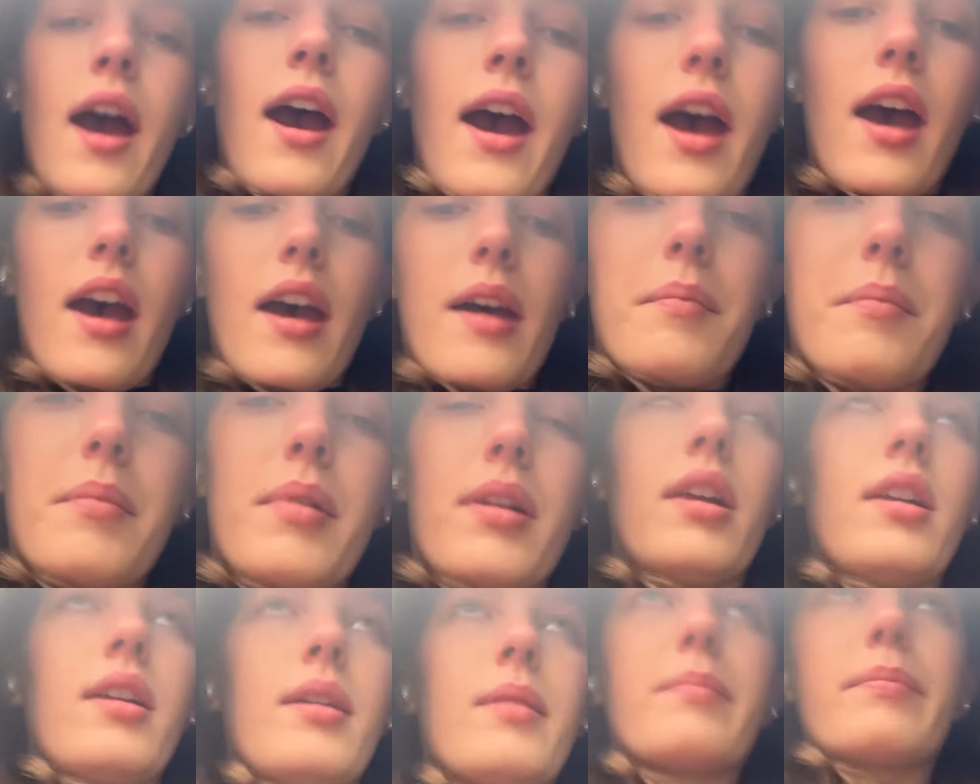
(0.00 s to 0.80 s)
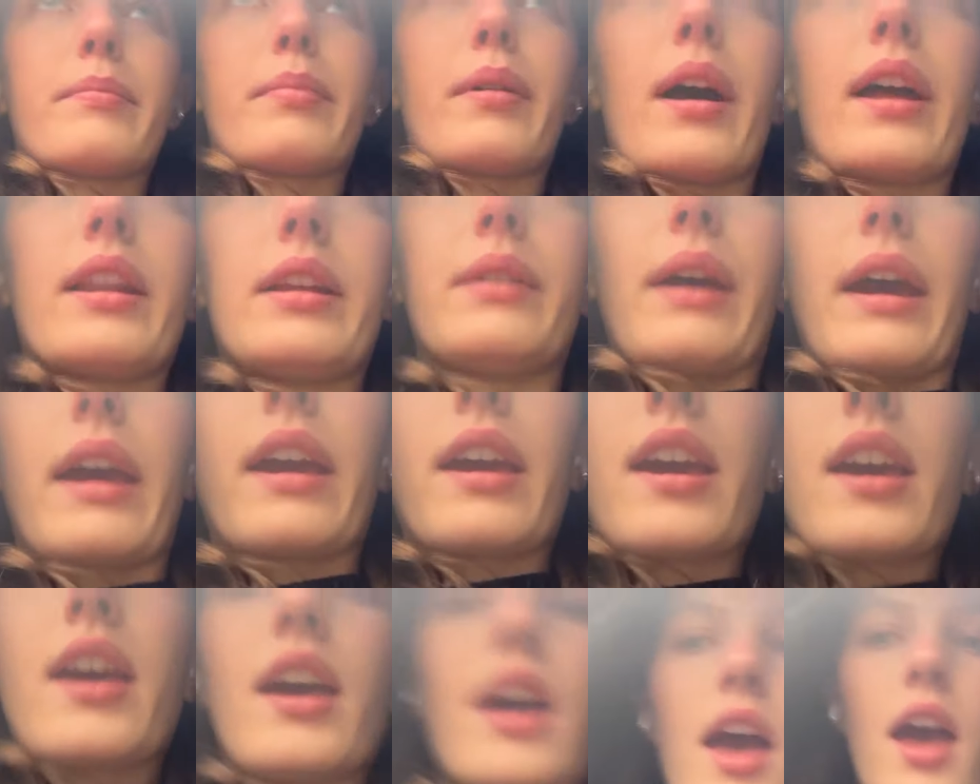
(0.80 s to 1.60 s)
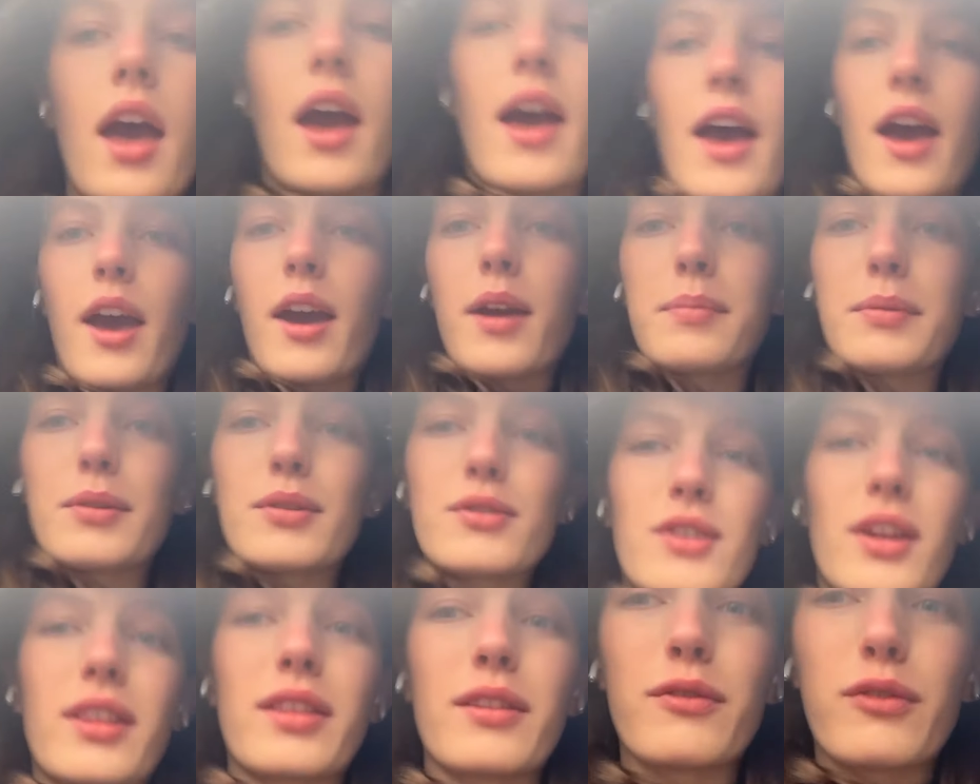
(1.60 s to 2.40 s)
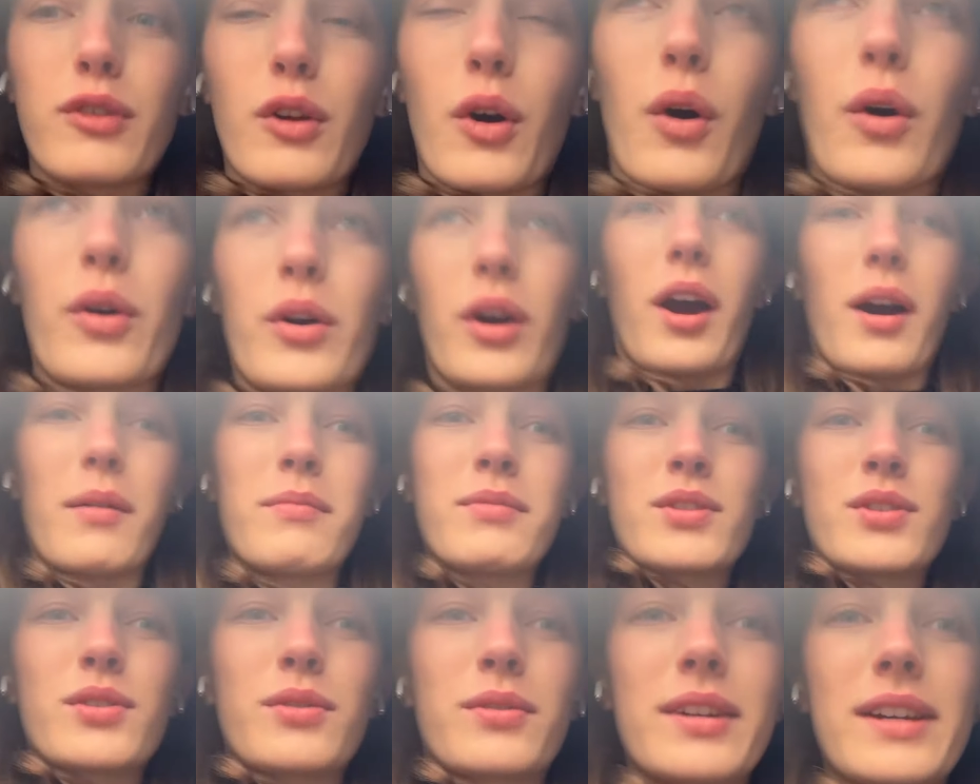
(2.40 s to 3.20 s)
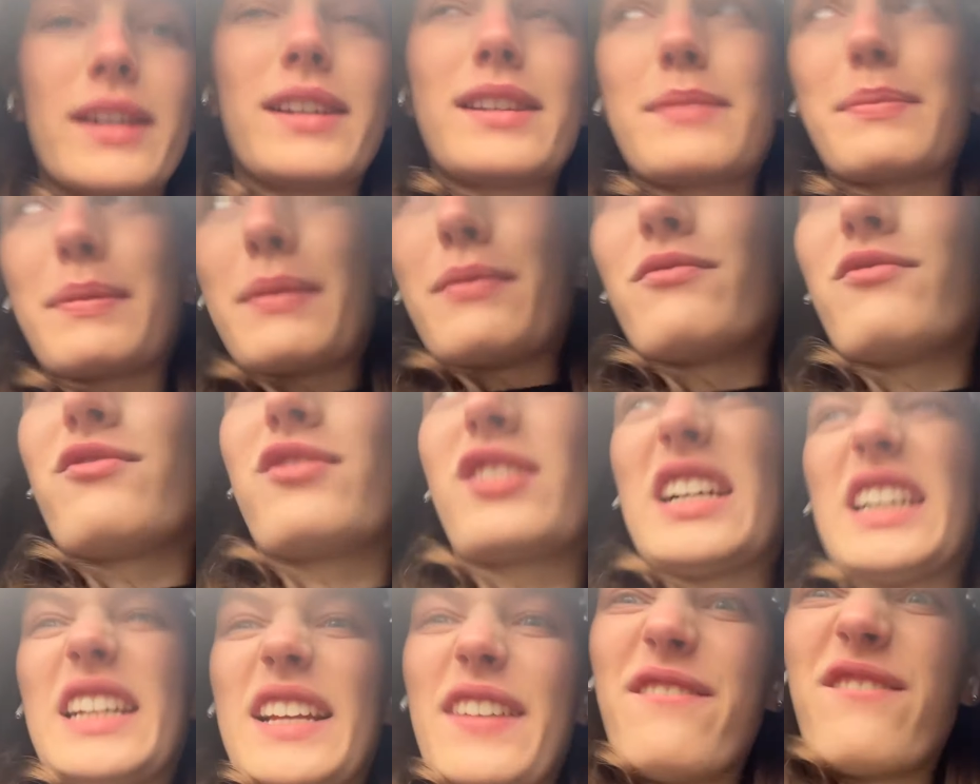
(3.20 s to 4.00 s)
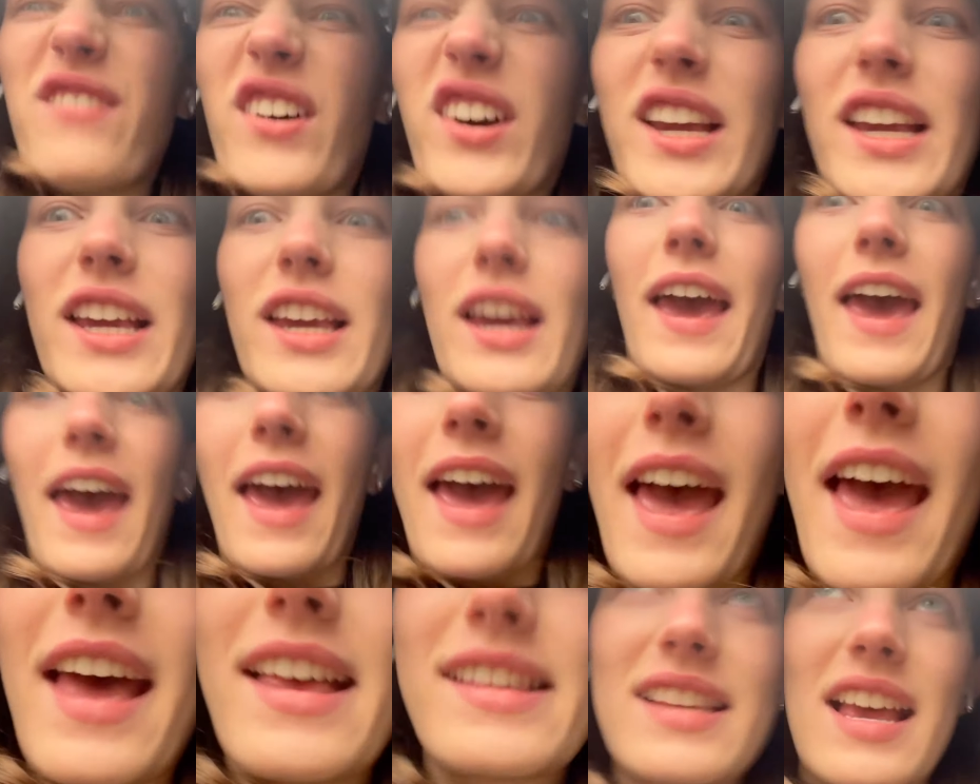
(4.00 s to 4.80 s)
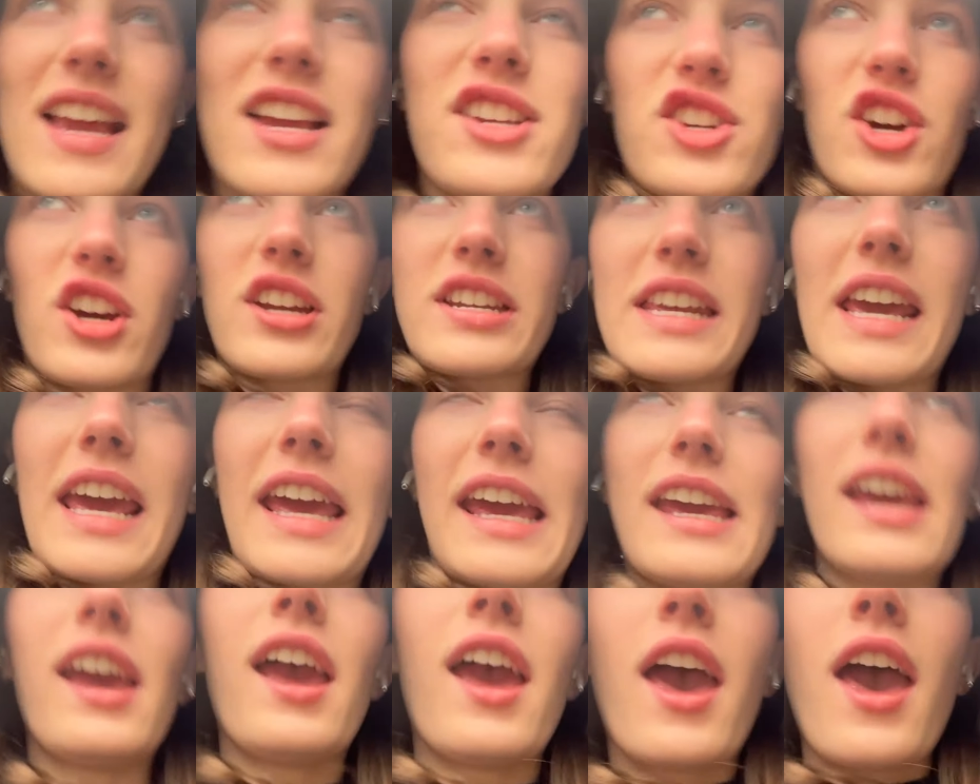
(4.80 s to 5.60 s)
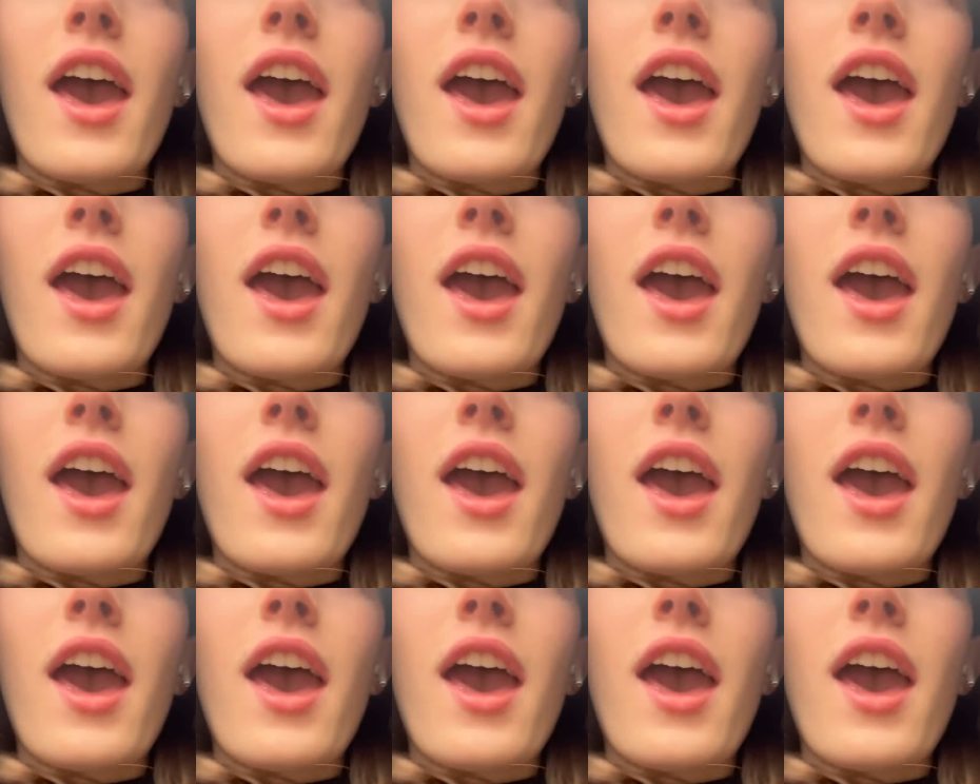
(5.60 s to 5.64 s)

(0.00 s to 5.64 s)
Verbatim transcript: Um, but anyway, hope you enjoyed the vlog. I'm sorry it's been really fucking S-H-I-T.